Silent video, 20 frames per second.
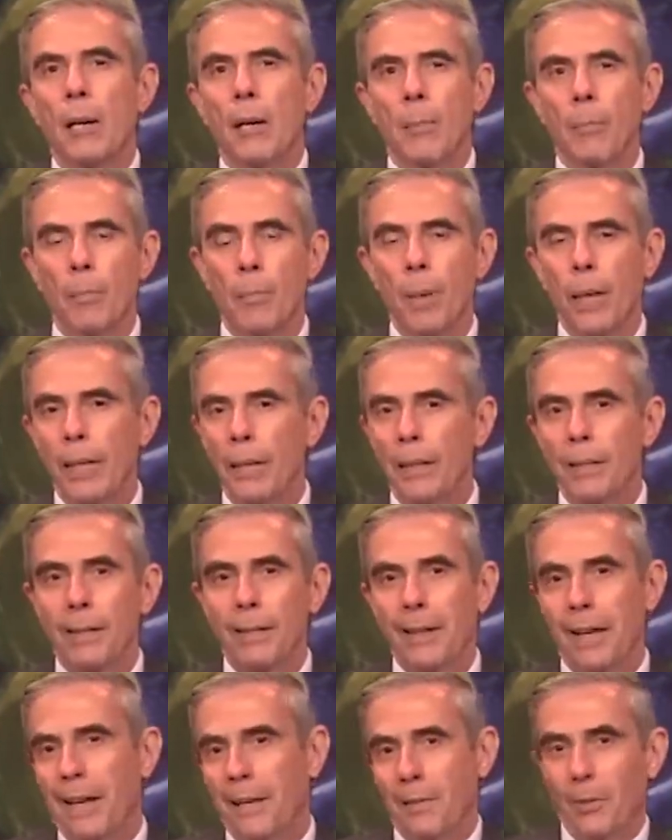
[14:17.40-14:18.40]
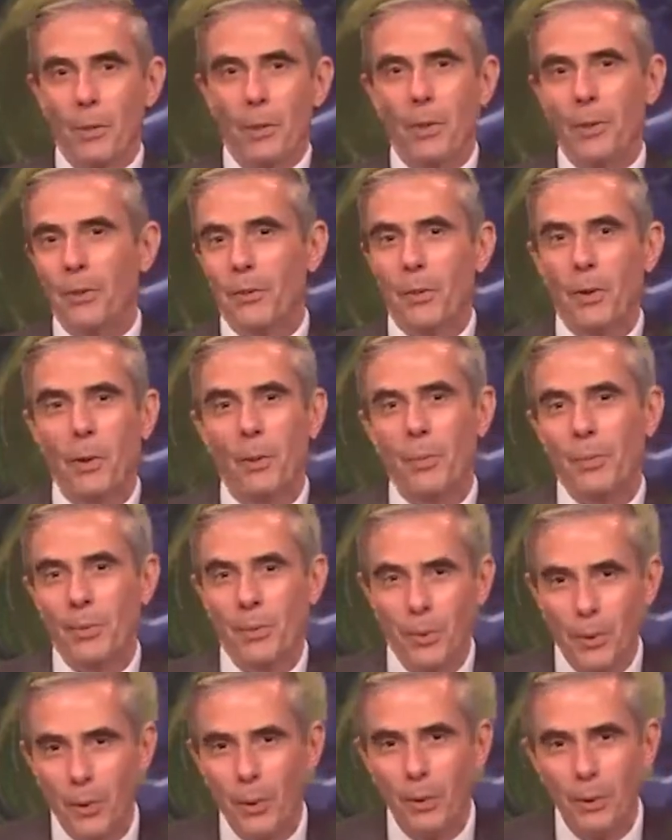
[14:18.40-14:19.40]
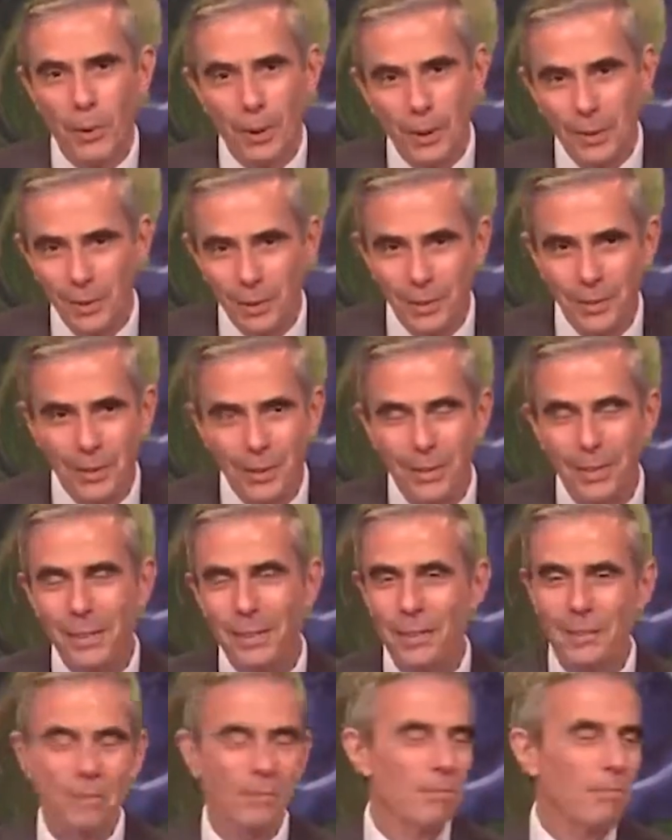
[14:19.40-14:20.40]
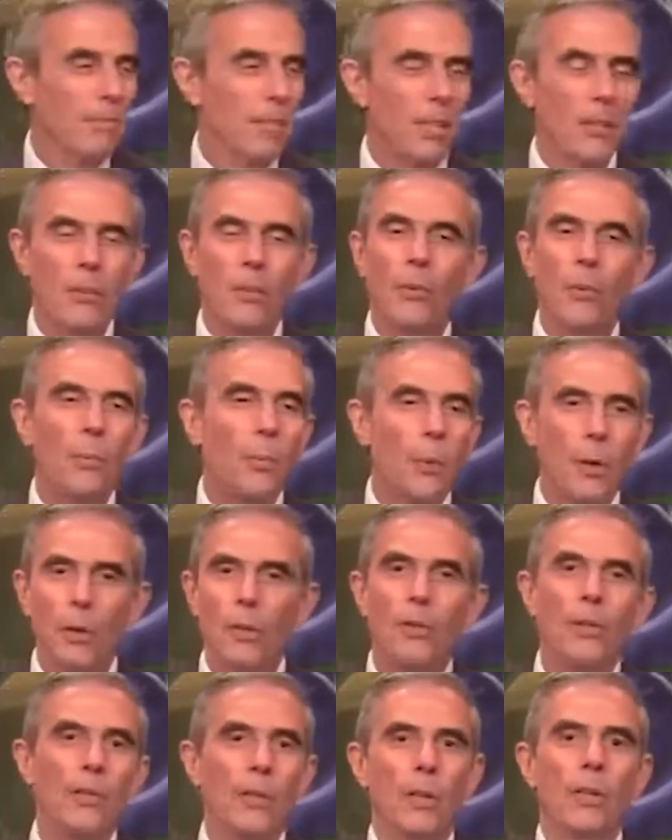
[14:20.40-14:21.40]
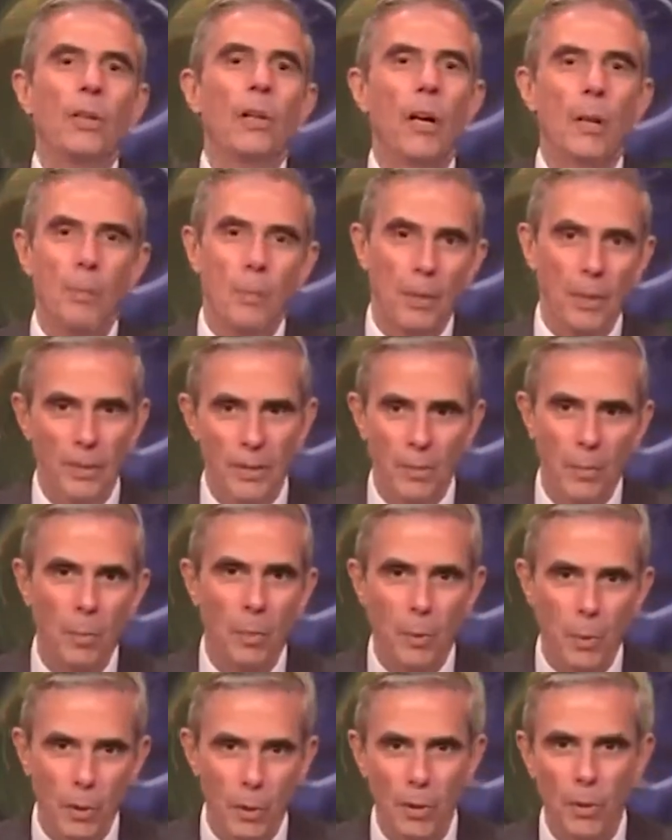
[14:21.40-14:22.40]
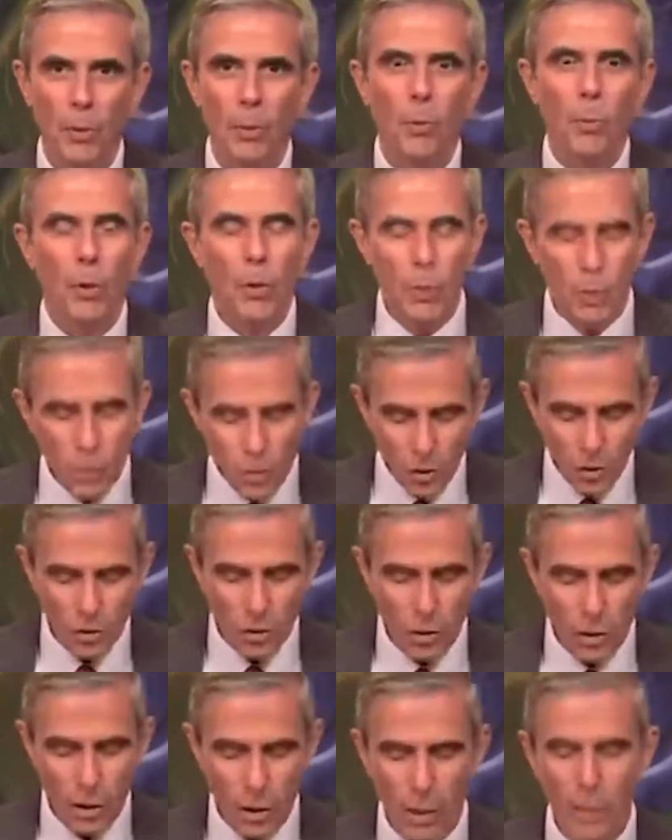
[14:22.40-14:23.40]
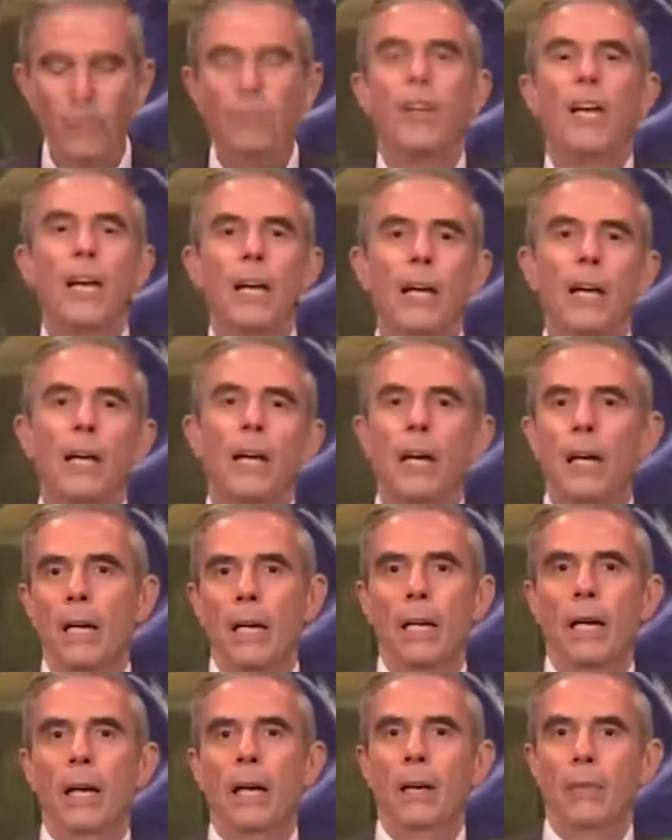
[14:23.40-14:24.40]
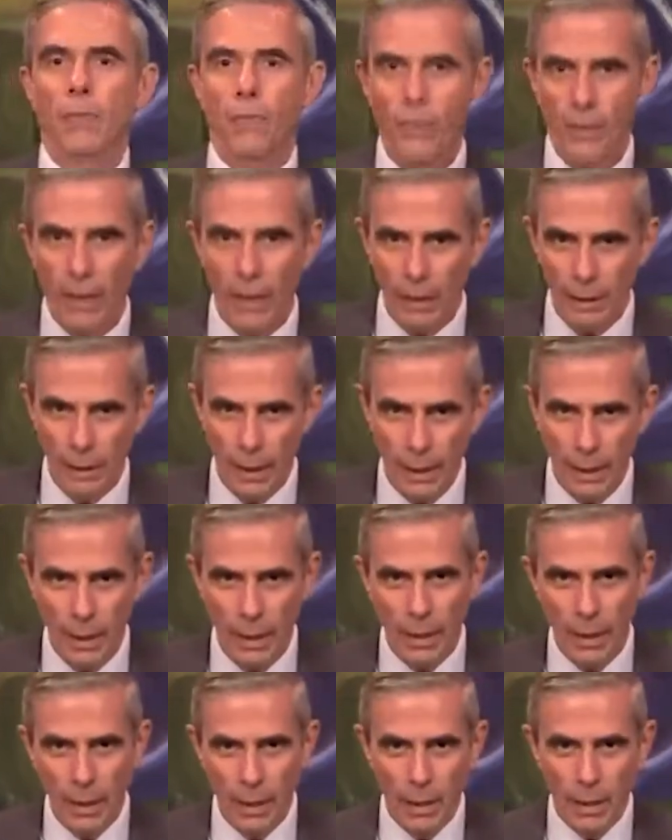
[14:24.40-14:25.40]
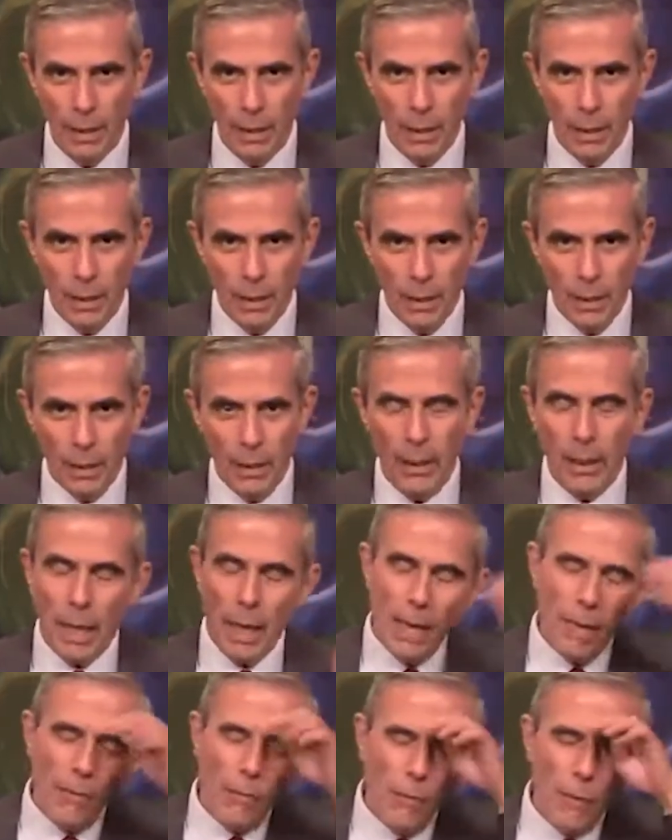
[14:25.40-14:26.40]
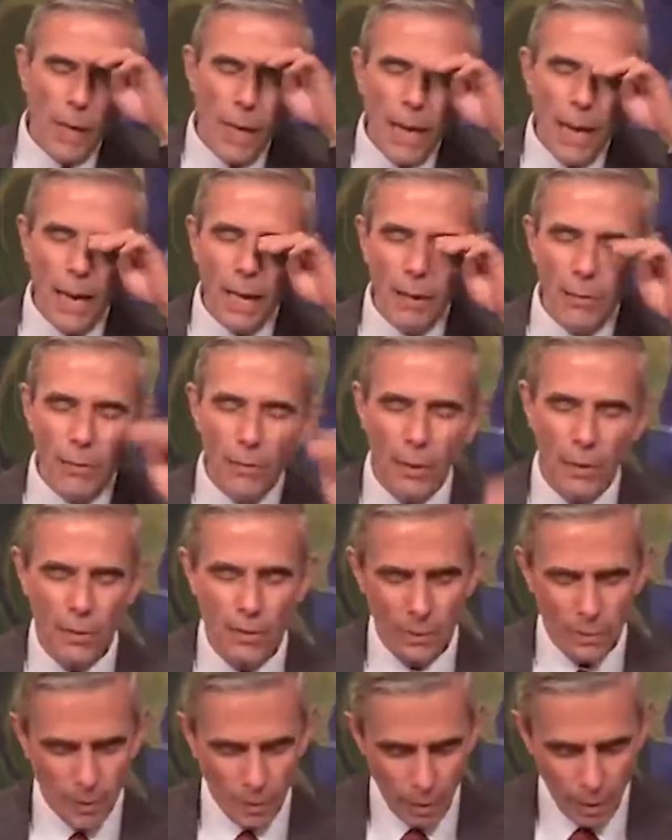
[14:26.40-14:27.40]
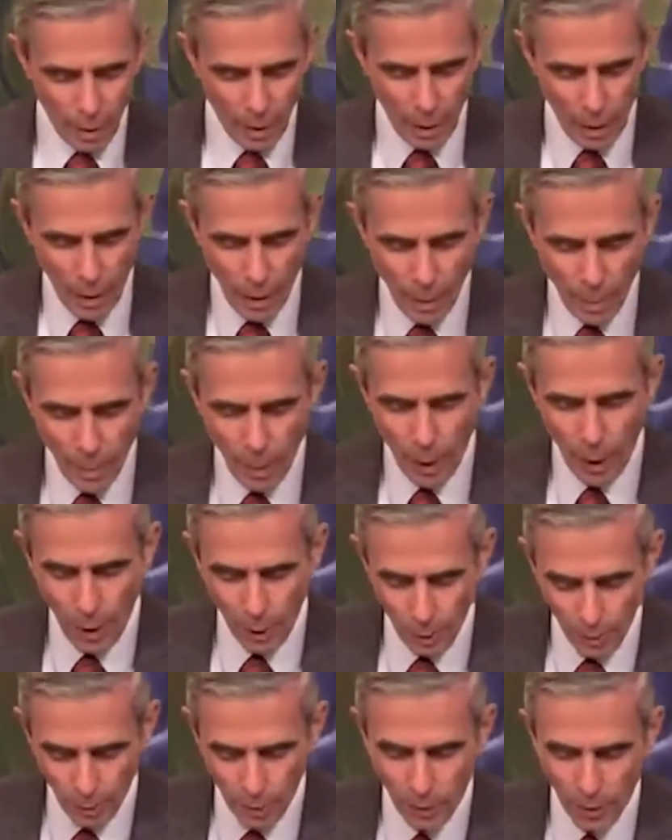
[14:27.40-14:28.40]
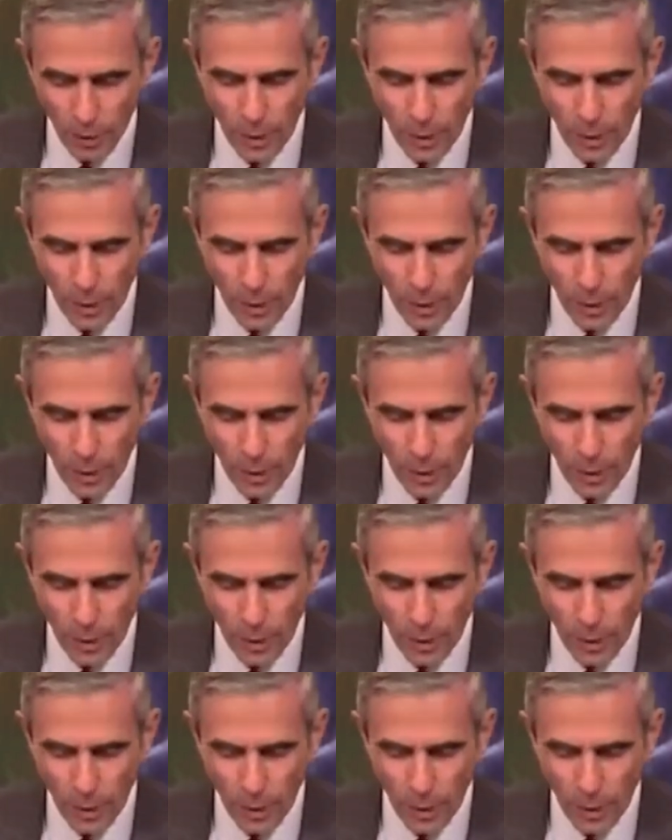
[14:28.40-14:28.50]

But as Ernest Holmes told us, you know, the words are not what's important. The words should convey a feeling. Like if we have this impulse